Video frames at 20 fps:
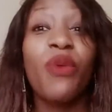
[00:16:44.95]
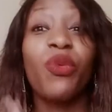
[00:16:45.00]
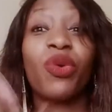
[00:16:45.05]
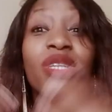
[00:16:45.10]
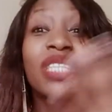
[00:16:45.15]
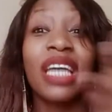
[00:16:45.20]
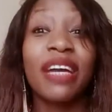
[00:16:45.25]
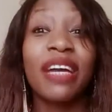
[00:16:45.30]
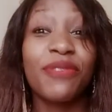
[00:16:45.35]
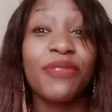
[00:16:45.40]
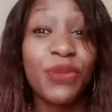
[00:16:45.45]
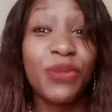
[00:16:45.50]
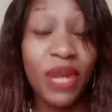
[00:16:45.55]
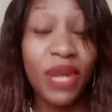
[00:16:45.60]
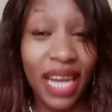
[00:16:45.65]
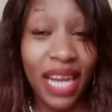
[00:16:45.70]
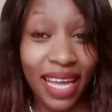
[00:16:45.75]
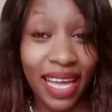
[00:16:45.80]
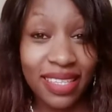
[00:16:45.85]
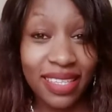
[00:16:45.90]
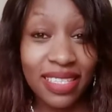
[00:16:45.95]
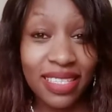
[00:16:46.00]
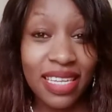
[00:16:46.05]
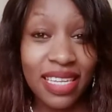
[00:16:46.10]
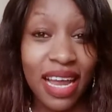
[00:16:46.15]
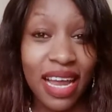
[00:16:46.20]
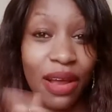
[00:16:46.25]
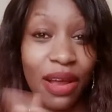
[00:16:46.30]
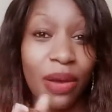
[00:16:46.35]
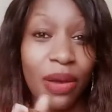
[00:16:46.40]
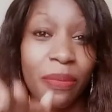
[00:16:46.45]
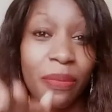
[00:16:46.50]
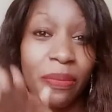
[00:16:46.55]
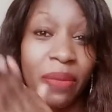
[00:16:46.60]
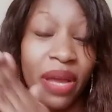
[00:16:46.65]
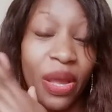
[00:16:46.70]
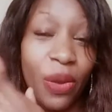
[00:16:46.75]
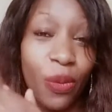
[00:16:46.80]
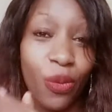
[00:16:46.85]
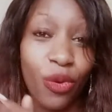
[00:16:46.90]
What have you learned
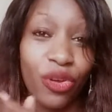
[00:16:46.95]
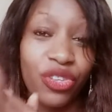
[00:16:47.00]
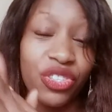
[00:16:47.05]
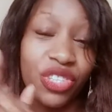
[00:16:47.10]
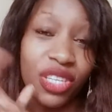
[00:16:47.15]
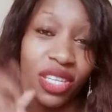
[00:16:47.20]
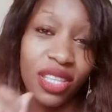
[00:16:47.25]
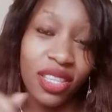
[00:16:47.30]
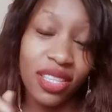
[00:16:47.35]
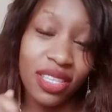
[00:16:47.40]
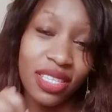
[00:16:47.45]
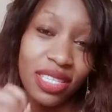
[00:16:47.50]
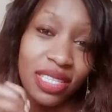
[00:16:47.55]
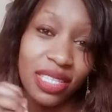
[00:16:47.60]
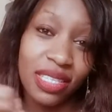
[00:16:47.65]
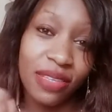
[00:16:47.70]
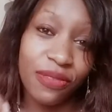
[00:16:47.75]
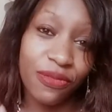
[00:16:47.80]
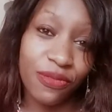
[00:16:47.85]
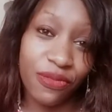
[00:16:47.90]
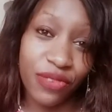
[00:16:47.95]
by watching these